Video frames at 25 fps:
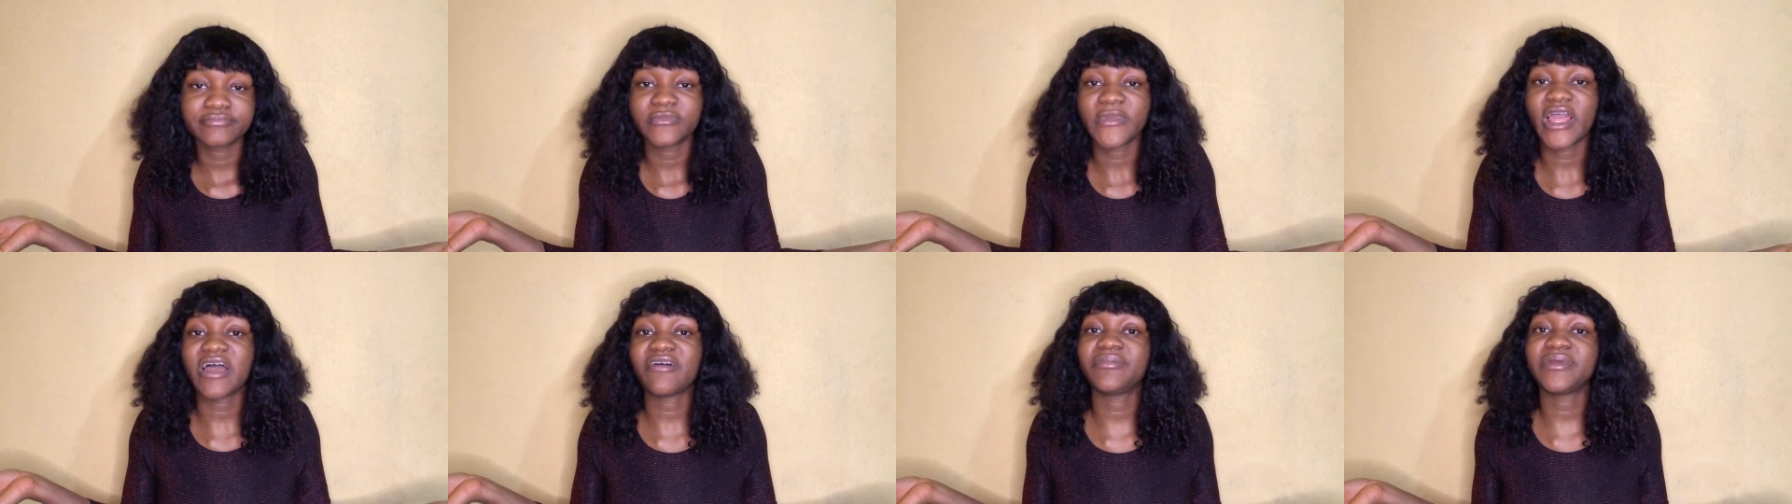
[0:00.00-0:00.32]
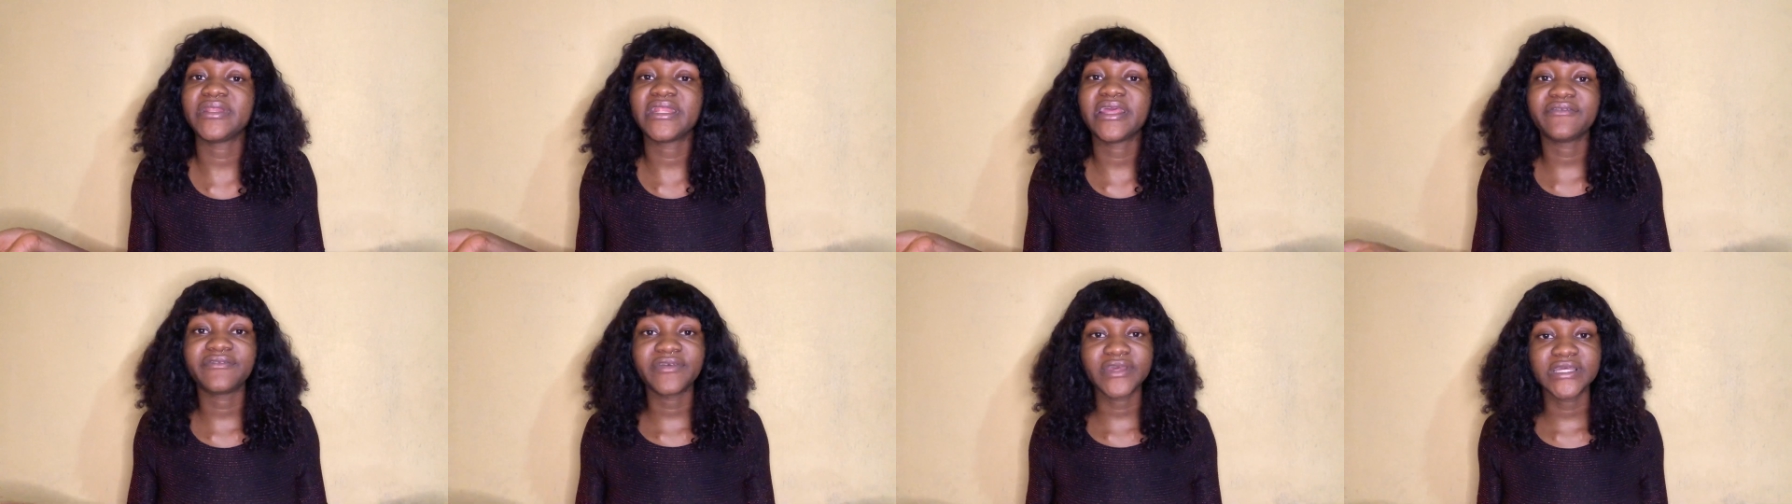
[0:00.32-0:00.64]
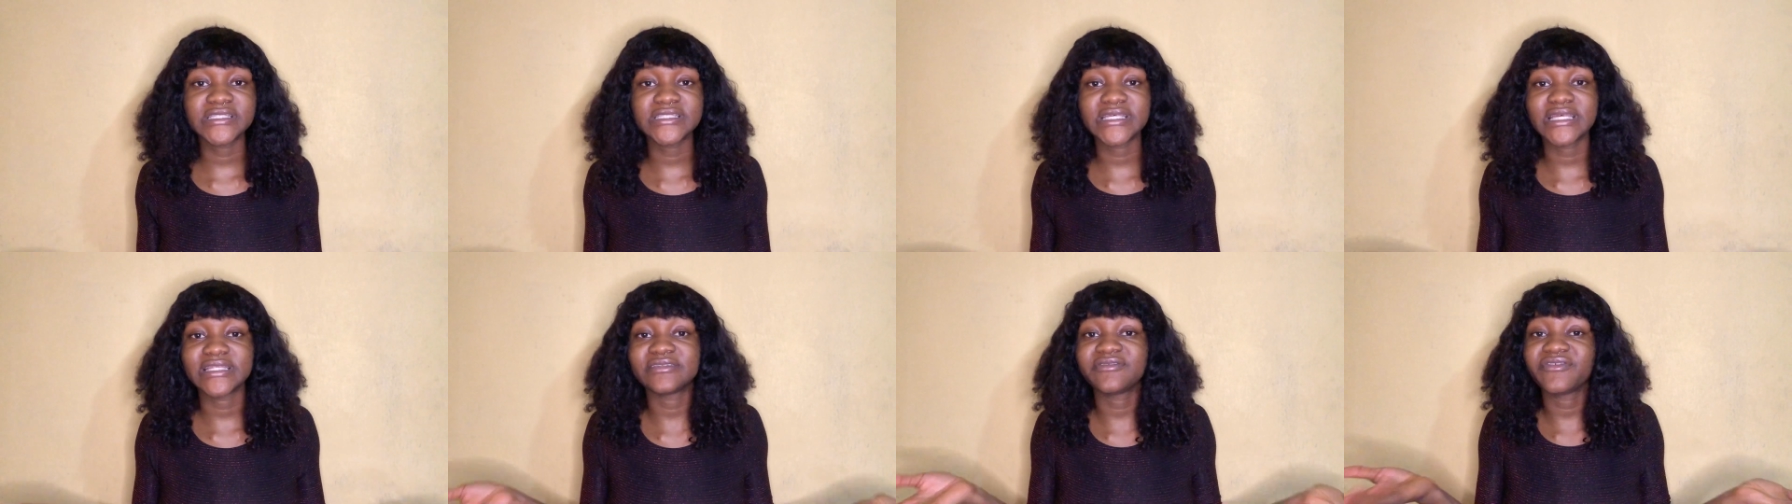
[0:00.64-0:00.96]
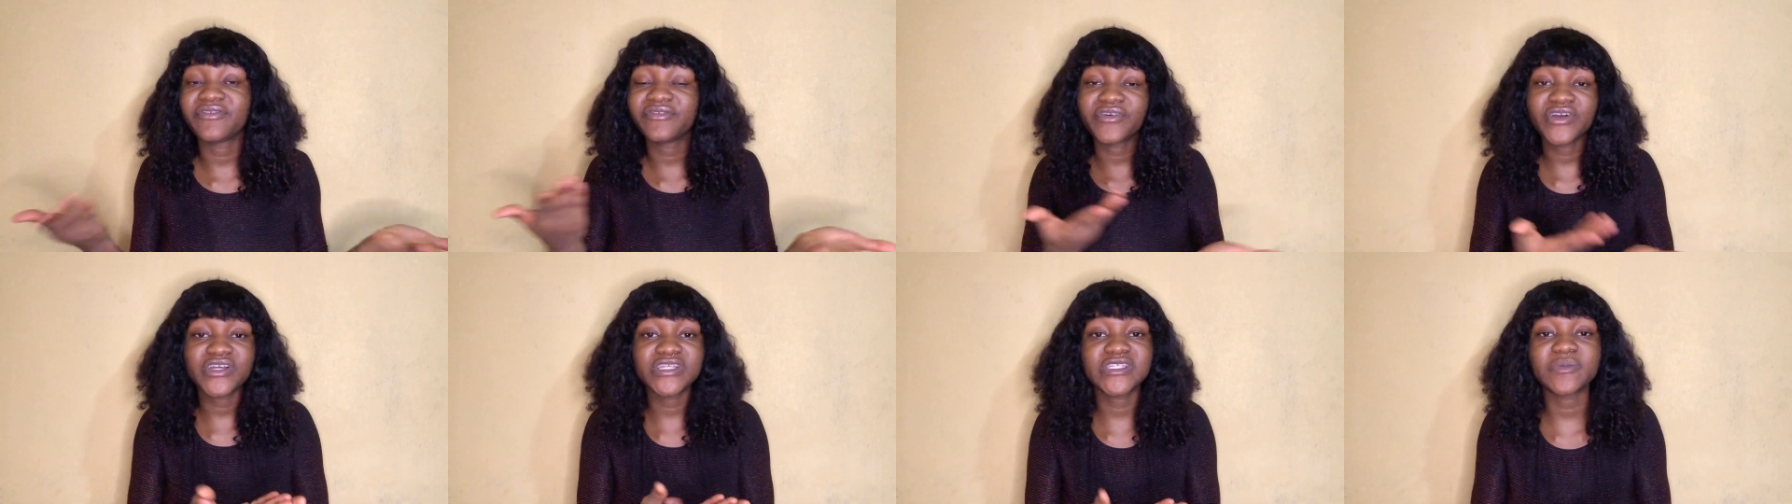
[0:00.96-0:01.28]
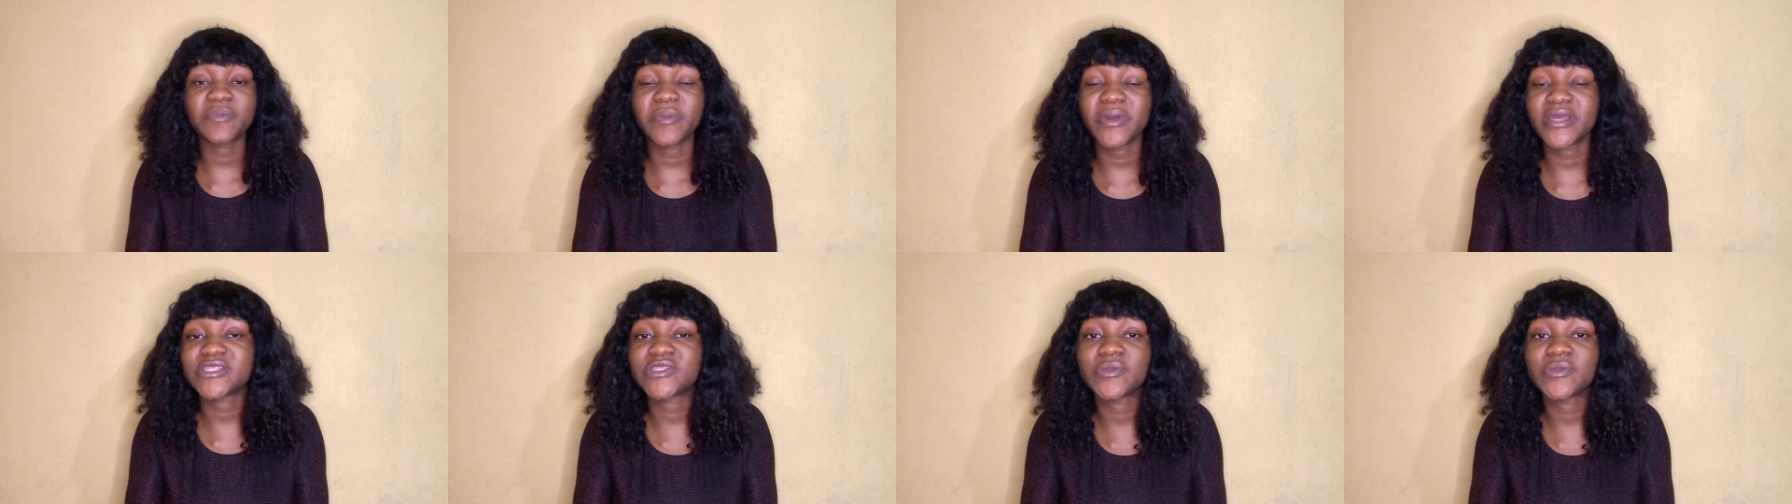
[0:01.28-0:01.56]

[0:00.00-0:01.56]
have been evicted, the first pair